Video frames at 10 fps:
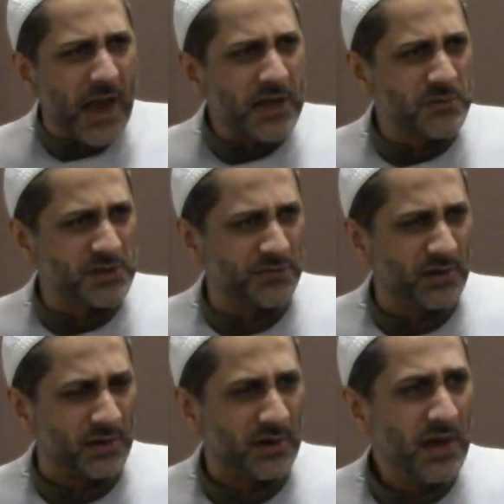
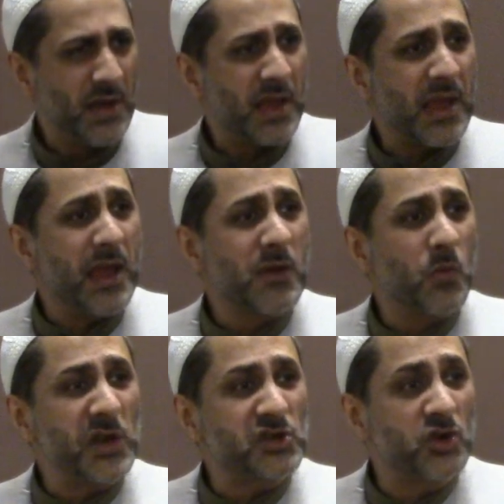atmosphere in
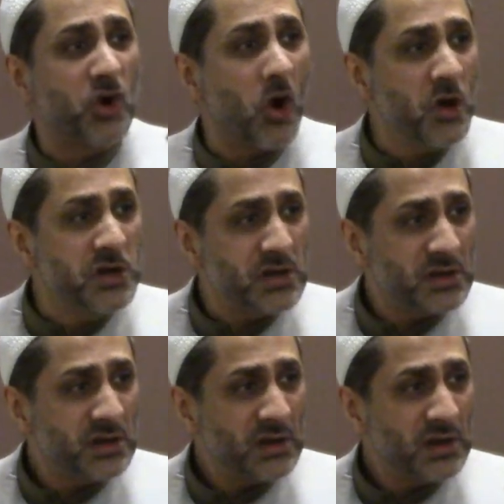which God